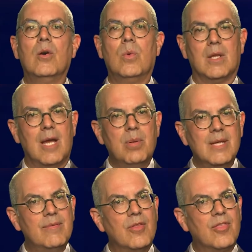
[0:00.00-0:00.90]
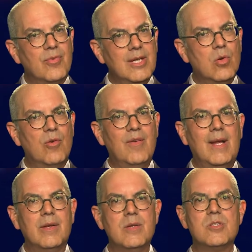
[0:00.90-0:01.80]
Well, I believe in three core
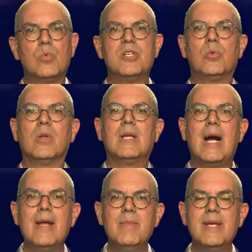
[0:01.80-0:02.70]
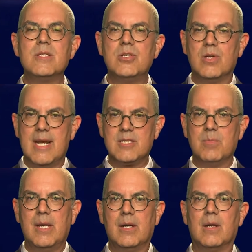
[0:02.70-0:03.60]
values which will guide me as your next
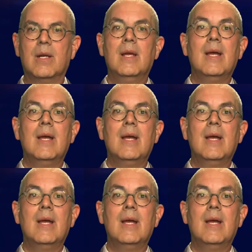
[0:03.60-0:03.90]
mayor: